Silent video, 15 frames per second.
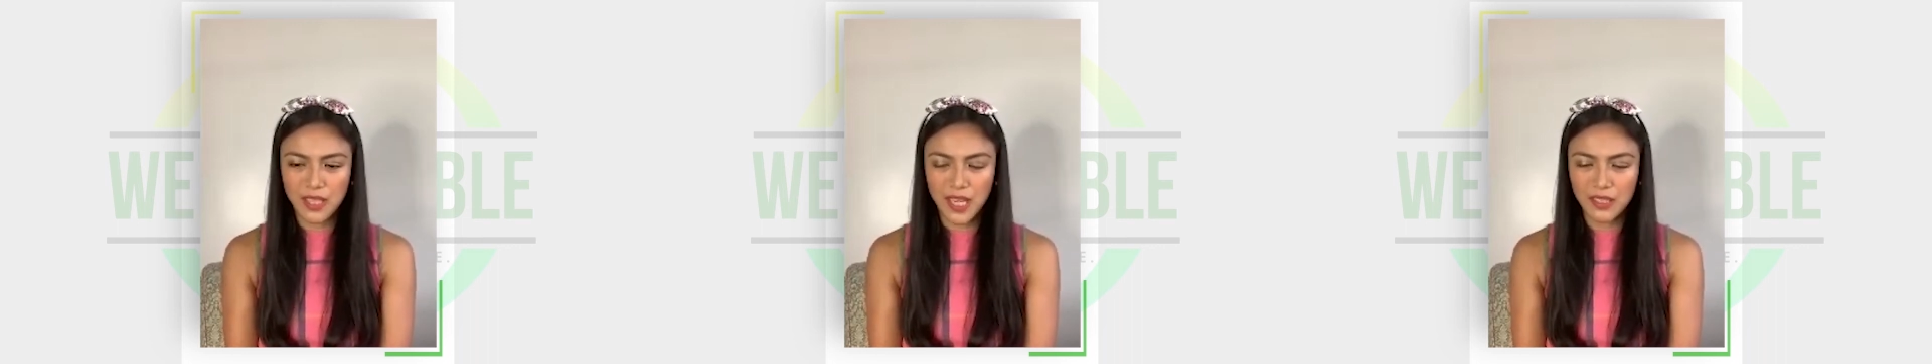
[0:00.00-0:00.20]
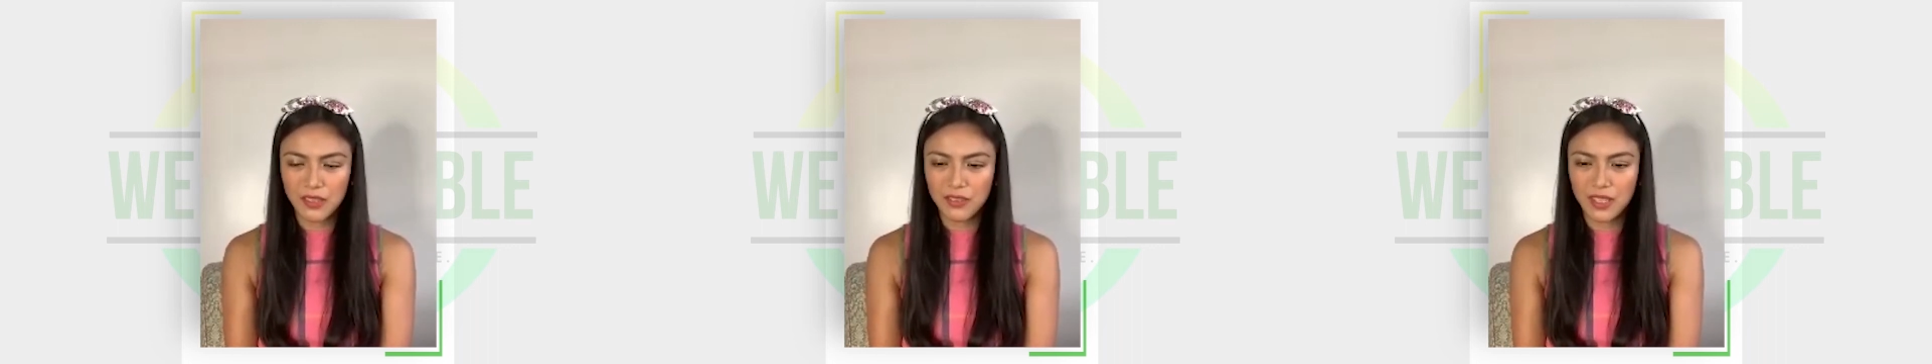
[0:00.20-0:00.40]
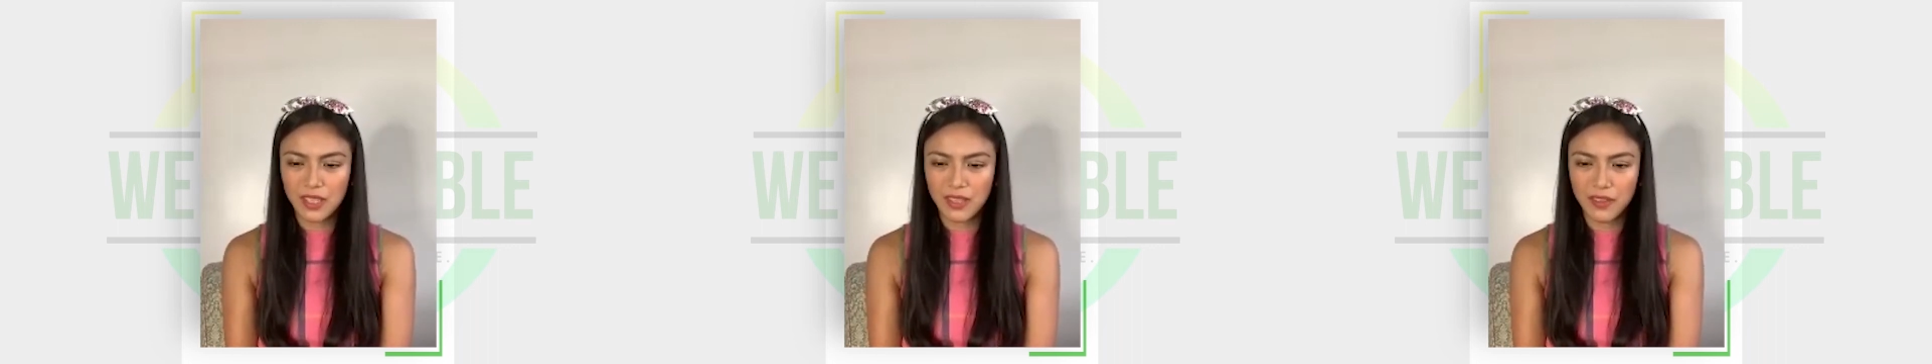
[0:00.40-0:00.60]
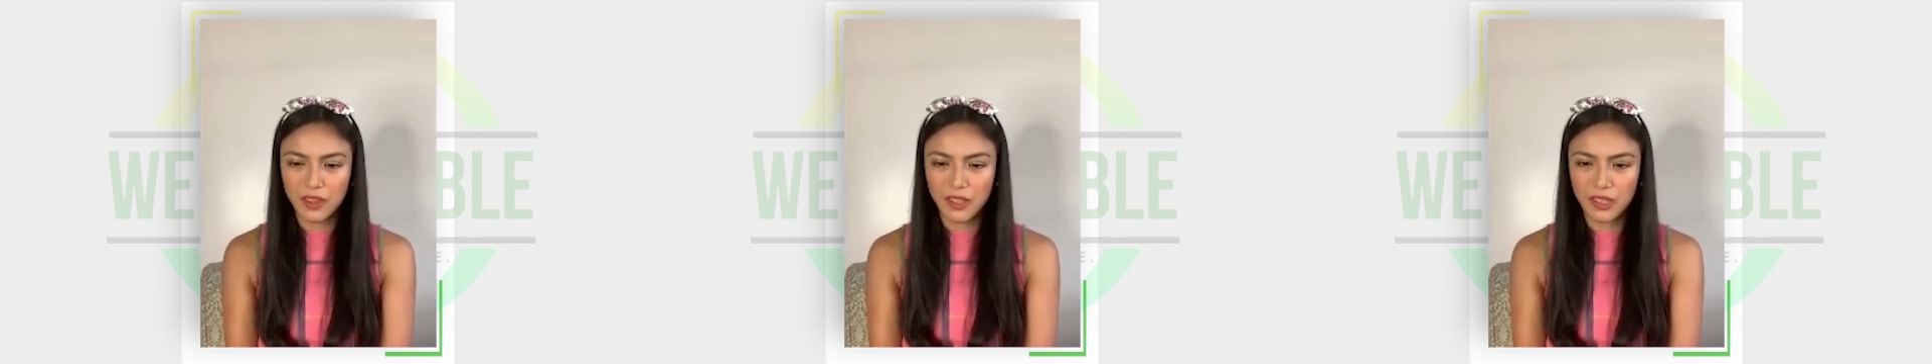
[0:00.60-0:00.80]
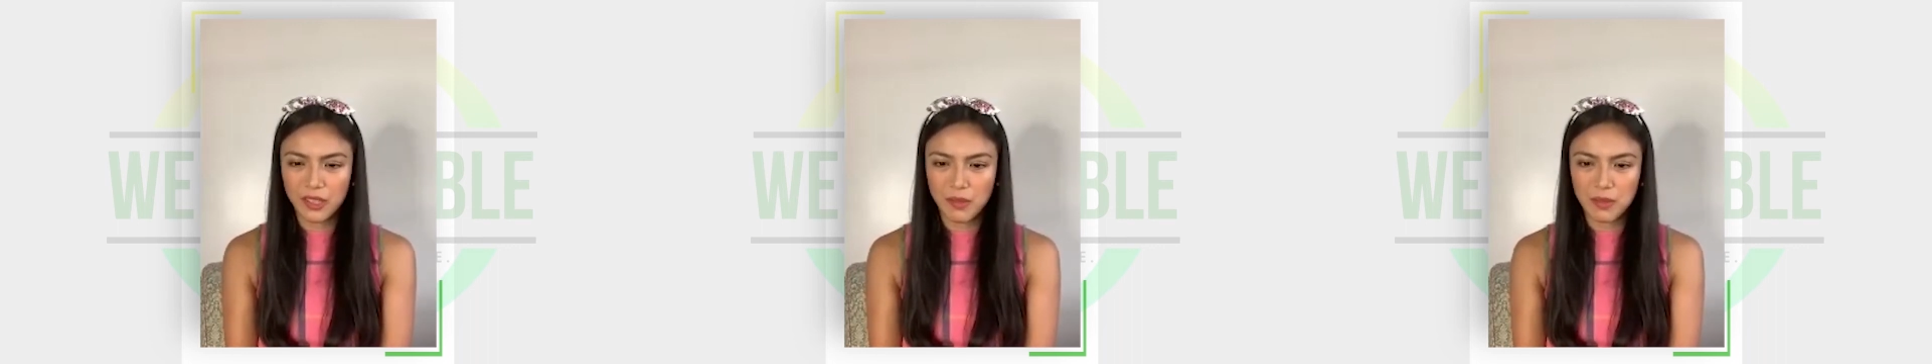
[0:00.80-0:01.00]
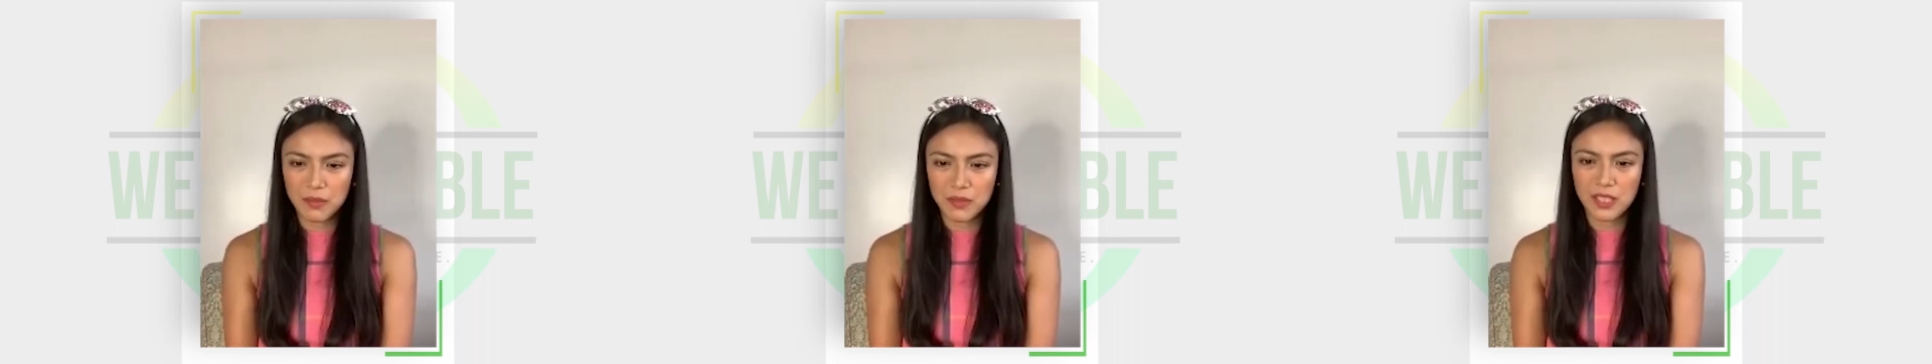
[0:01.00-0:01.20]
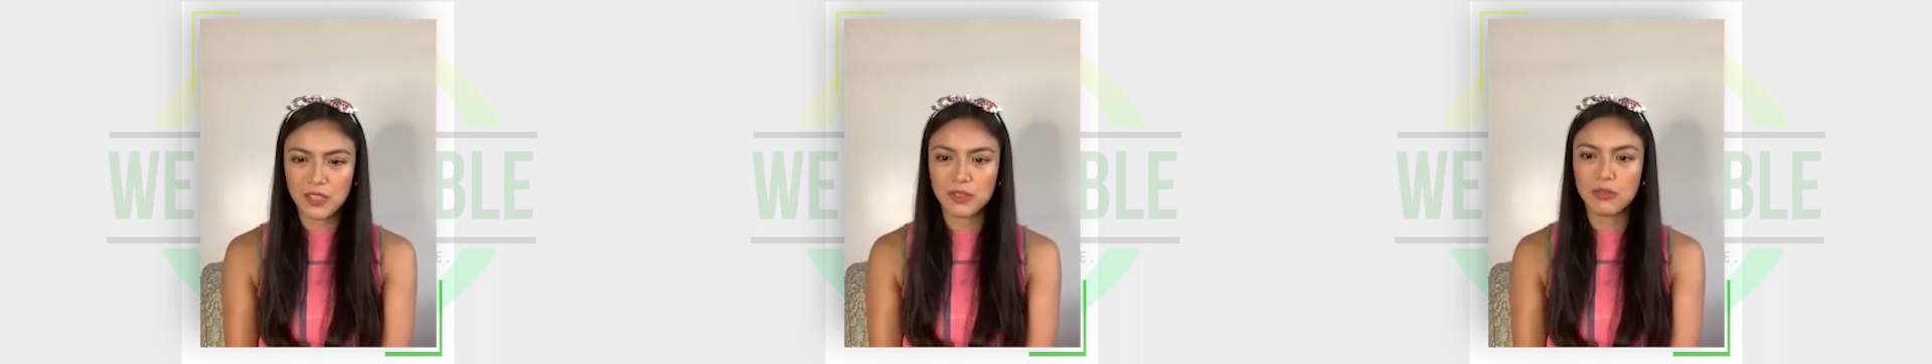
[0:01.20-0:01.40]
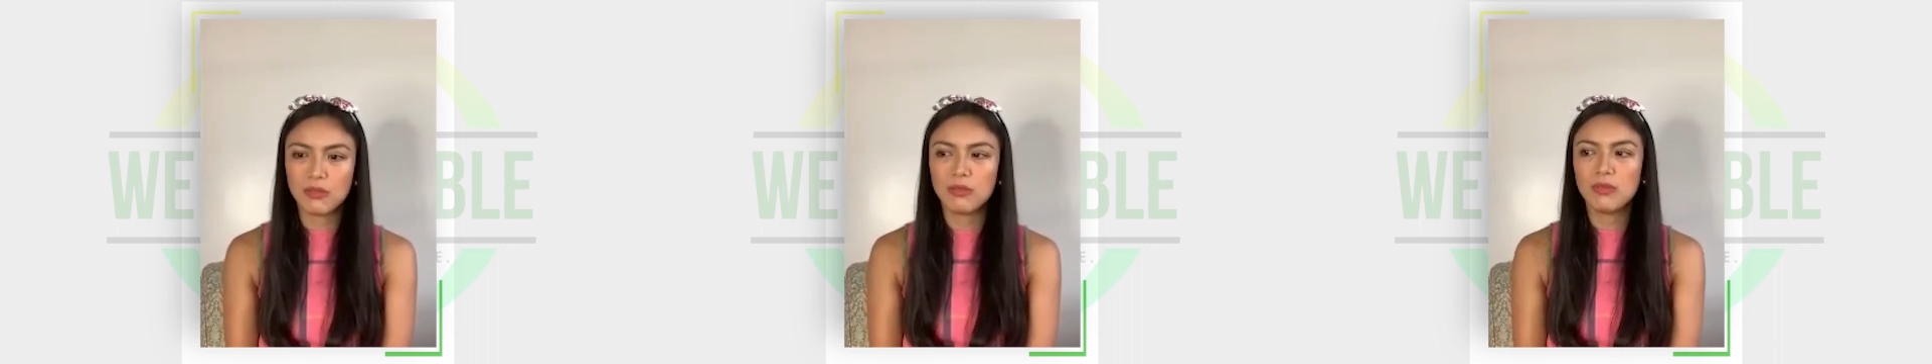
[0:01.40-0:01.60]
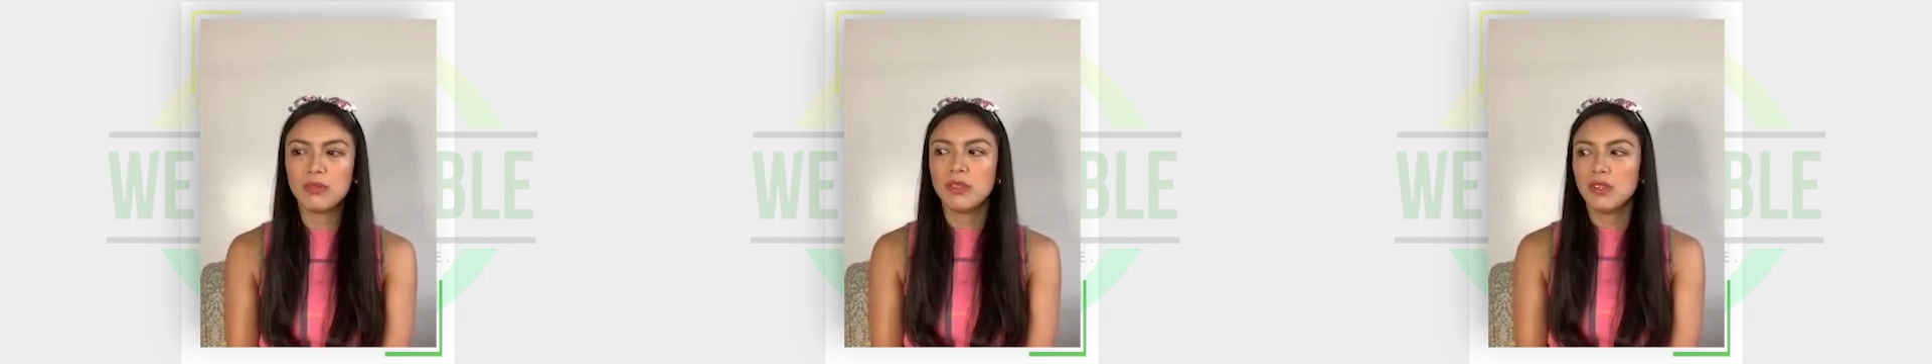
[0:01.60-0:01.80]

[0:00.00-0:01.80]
like to give all the moms is to